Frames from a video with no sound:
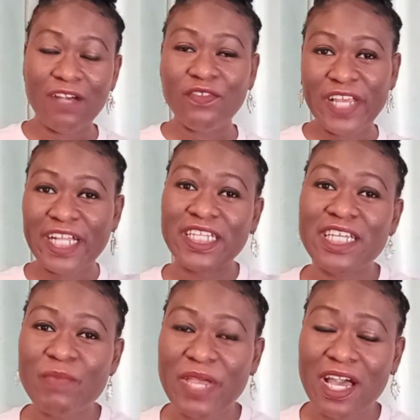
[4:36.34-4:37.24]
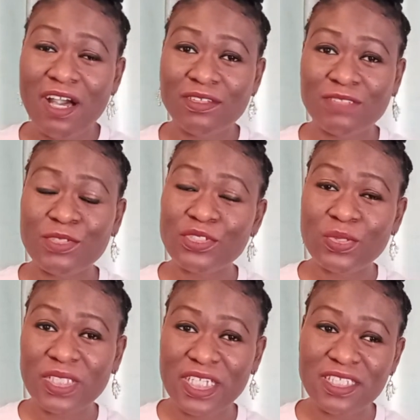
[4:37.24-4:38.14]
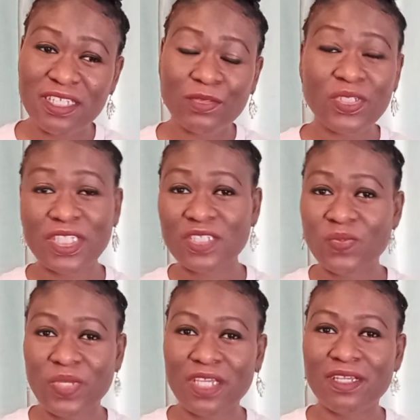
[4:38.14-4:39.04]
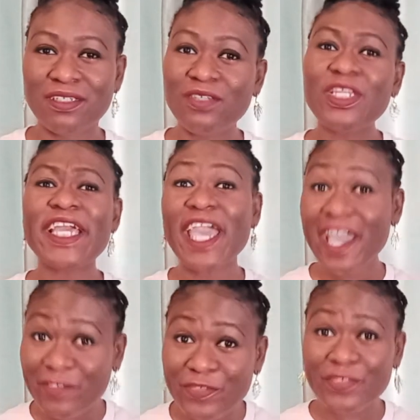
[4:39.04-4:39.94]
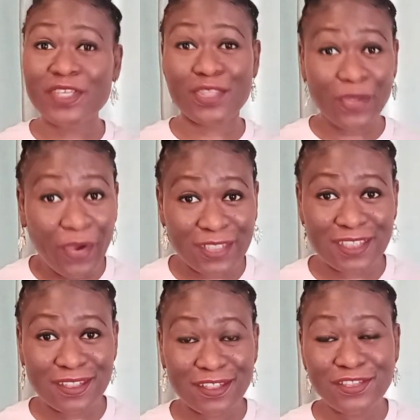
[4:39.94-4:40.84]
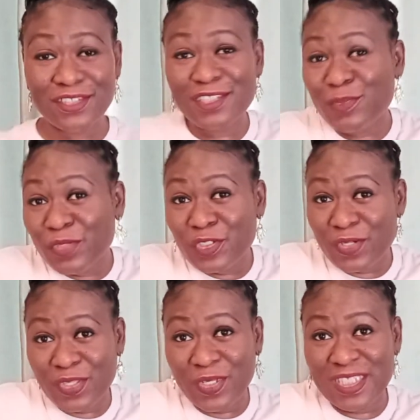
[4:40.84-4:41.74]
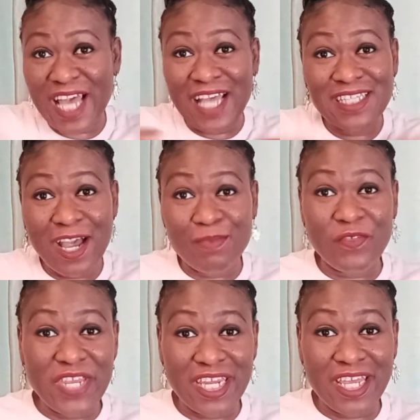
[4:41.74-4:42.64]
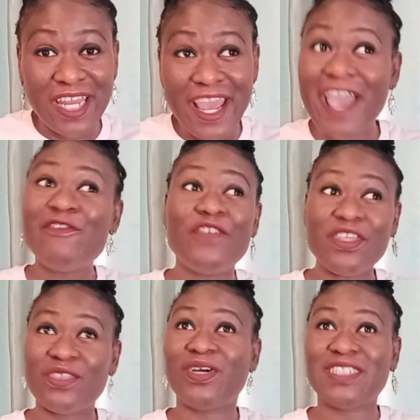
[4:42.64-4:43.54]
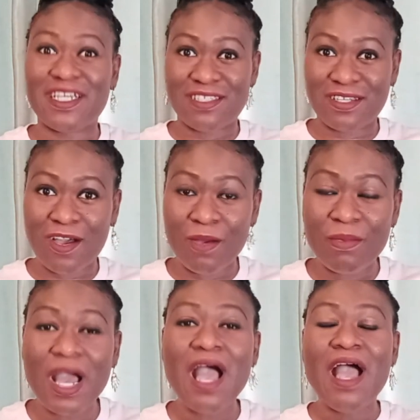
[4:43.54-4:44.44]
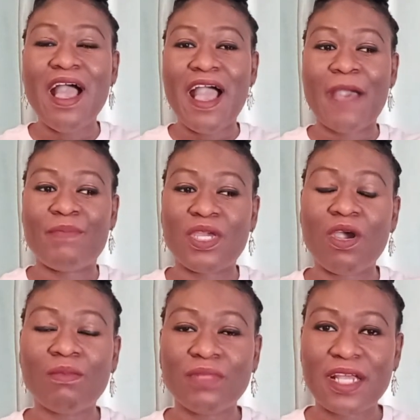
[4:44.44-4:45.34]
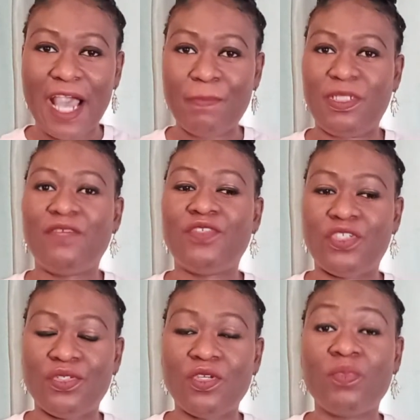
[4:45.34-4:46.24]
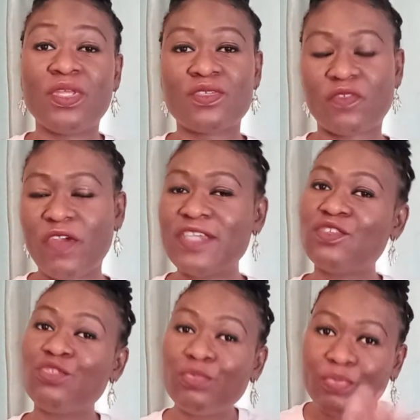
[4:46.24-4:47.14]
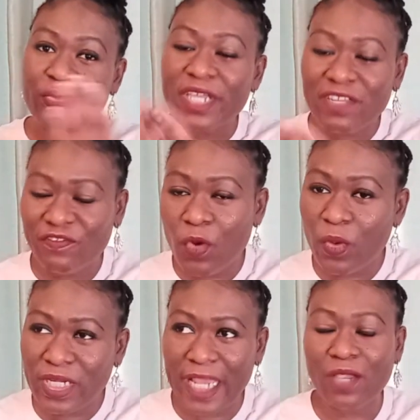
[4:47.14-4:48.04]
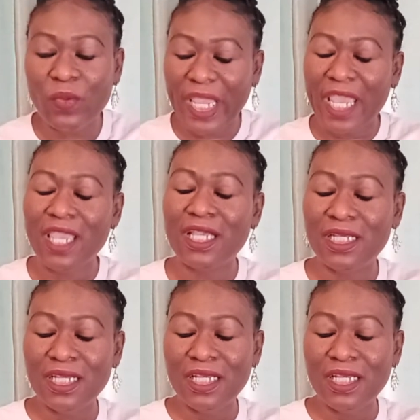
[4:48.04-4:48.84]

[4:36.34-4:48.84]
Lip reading: I don't feel like cleaning my house. I'm just so lazy. I'll do it next week. You know, like every thought, not just the spiritual thoughts. That's how I'm reading it. Every thought has to come and become captive to the obedience of Christ. So you bring it forward, like, okay,